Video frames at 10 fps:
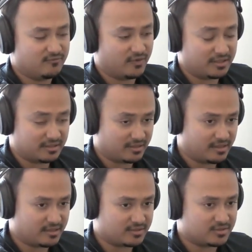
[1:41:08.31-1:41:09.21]
Finding the
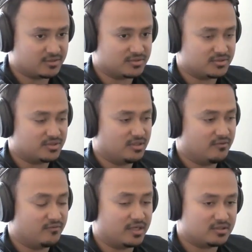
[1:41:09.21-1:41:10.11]
actors,
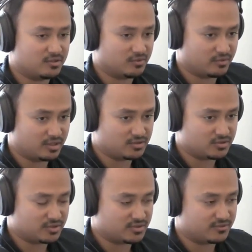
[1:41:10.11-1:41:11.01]
finding the
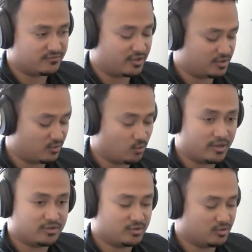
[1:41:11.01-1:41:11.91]
locations, finding the
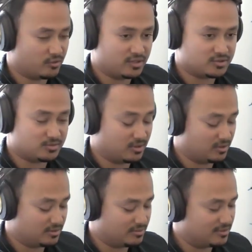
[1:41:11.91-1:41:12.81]
weather, the location, the,
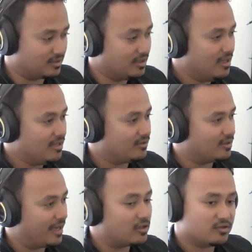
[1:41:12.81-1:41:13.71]
the,
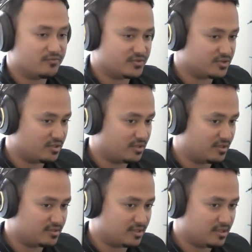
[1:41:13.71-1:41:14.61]
the angle of the sun at
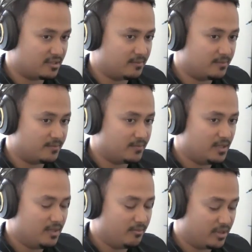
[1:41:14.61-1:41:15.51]
that time, yeah.